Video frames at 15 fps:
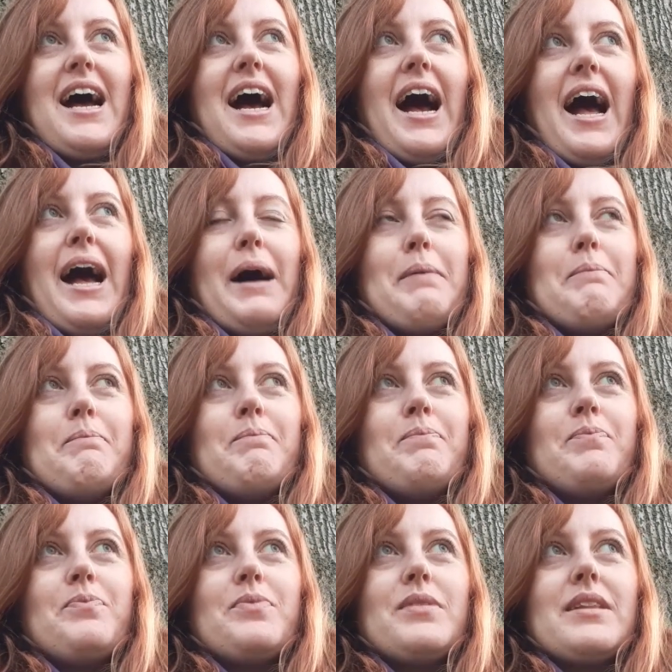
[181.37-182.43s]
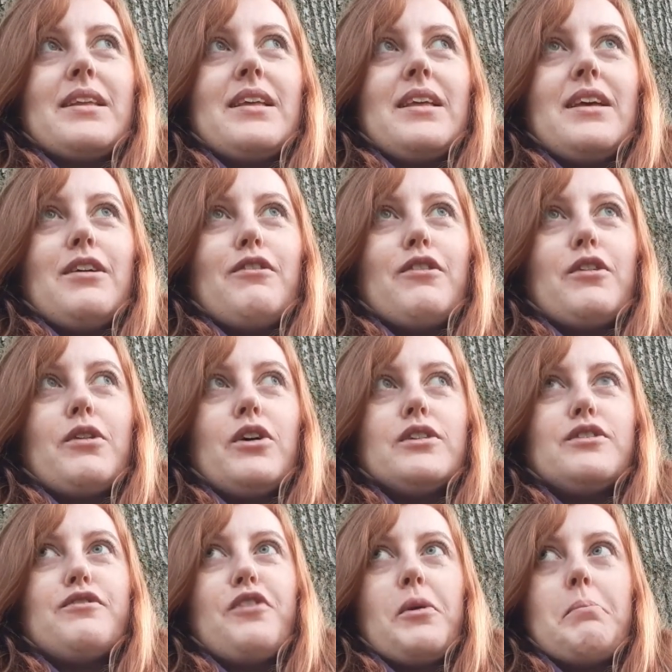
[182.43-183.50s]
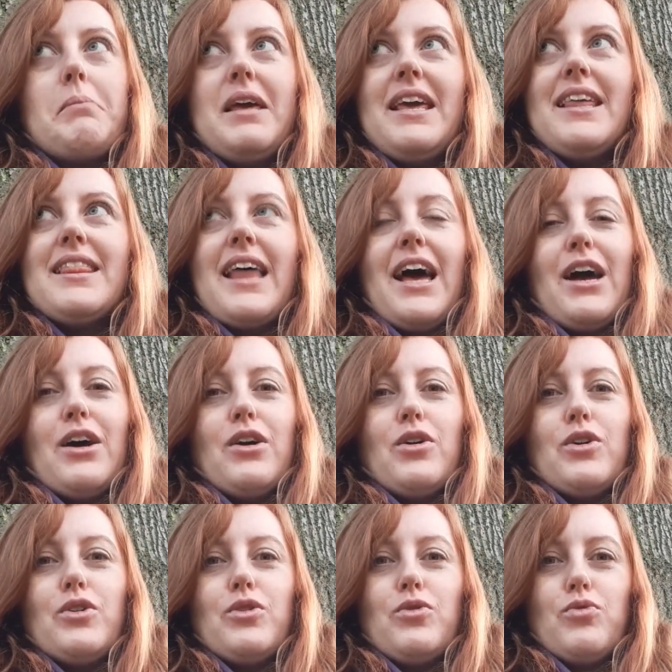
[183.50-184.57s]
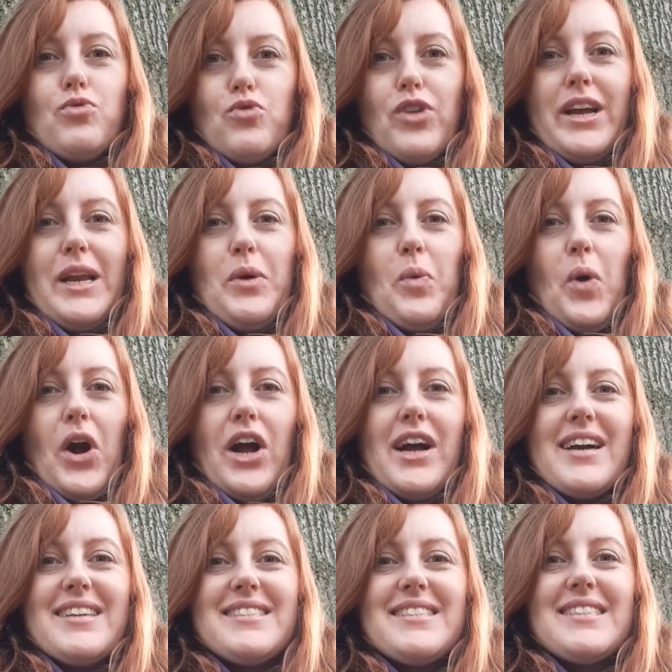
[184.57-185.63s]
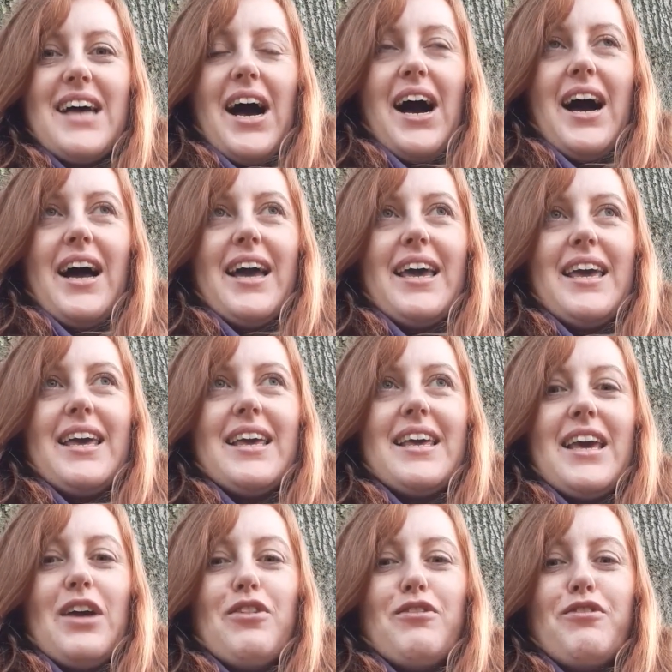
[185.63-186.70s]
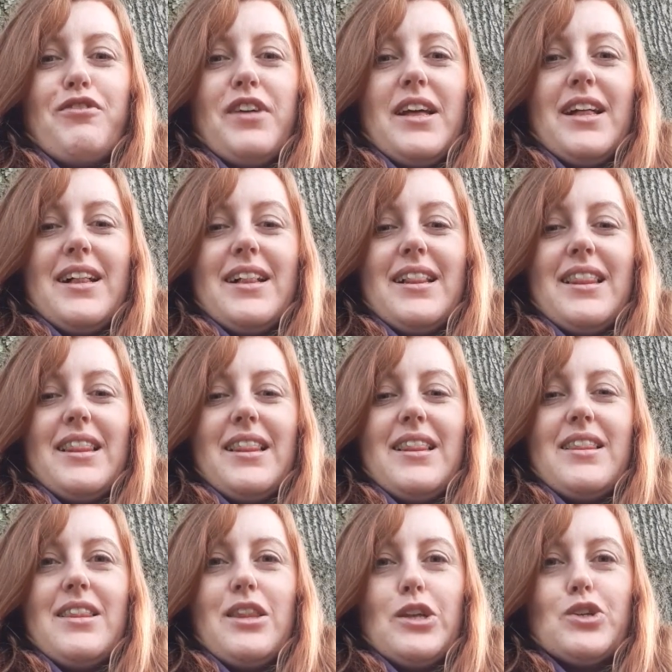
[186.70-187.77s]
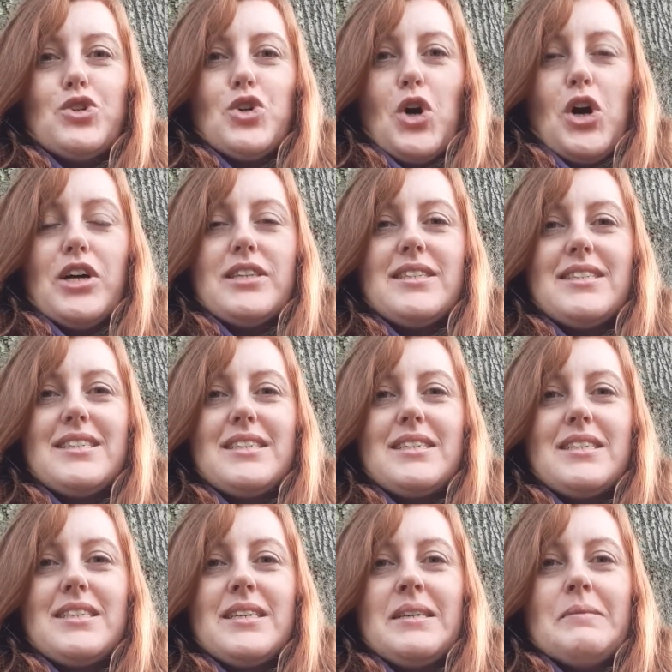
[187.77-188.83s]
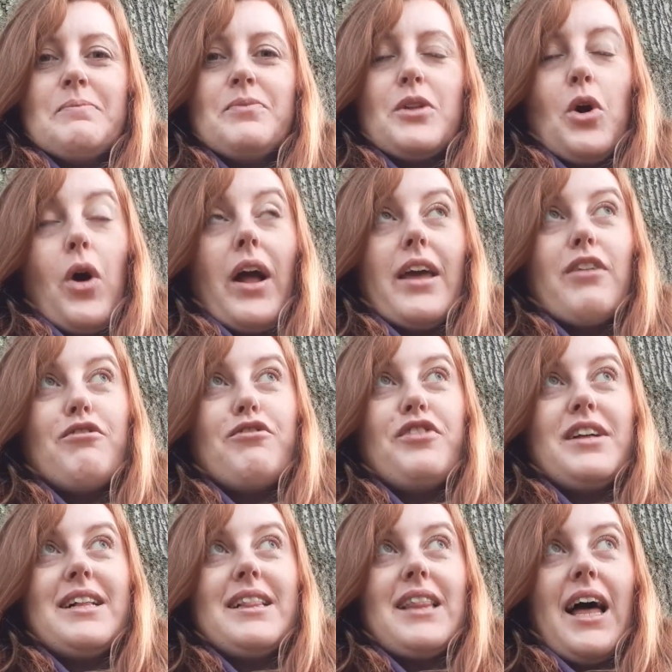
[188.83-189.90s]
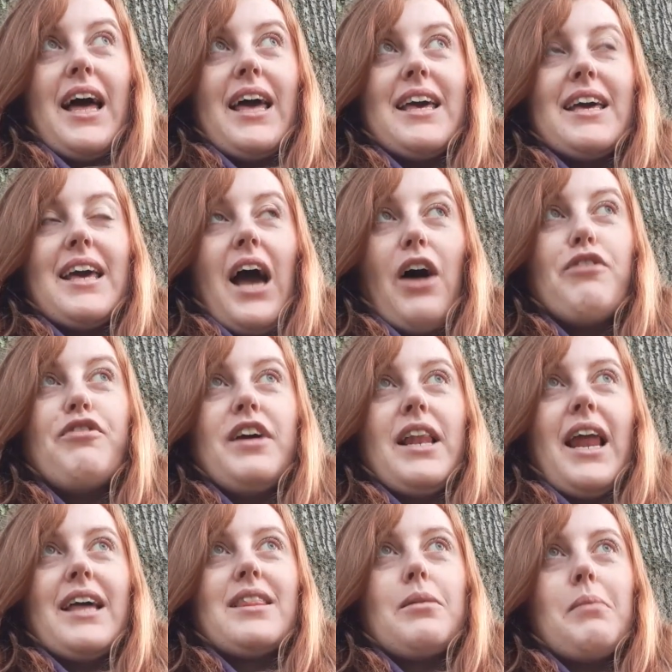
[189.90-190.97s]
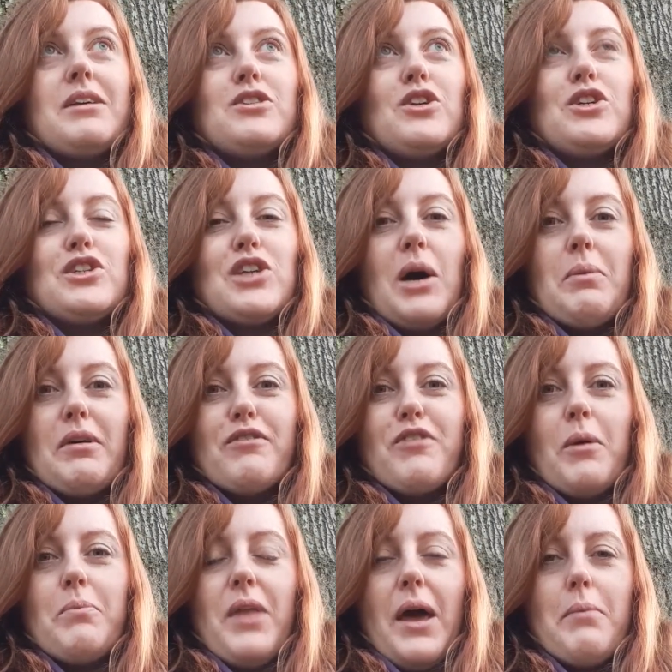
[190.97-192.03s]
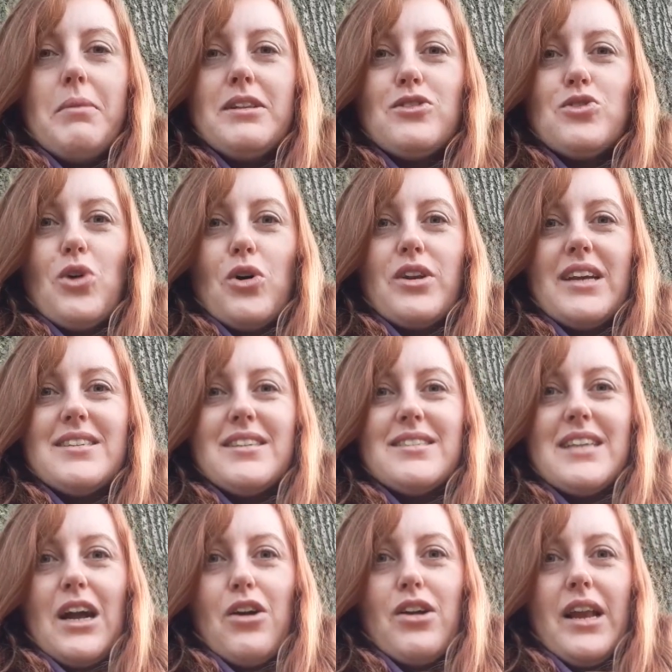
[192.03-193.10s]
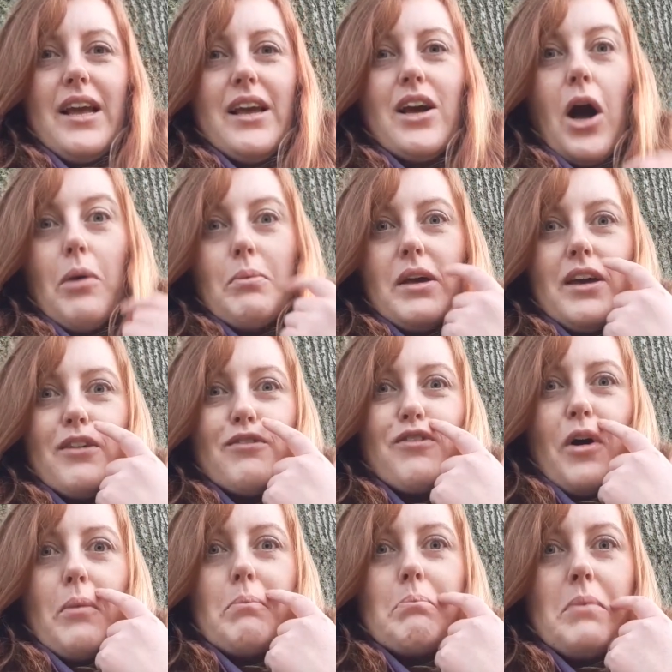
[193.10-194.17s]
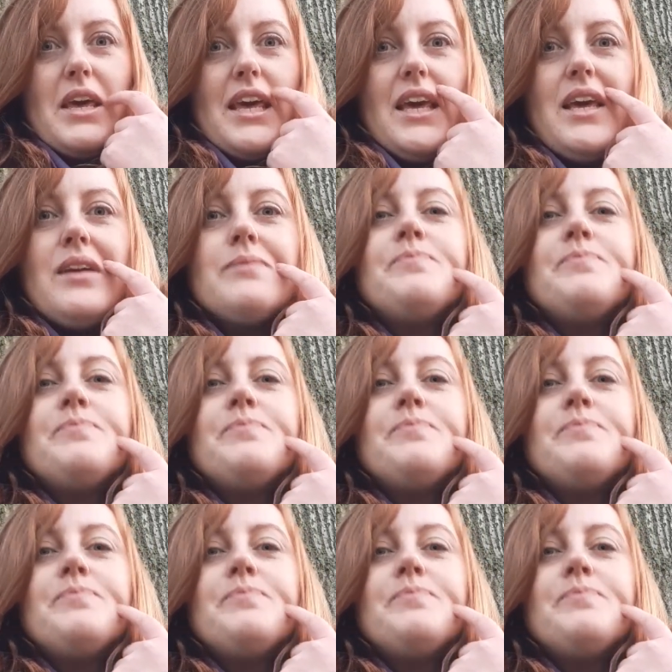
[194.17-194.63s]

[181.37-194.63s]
because for me that really works. I can feel the trust, or I feel like the message is coming from them. It's not necessarily coming from me.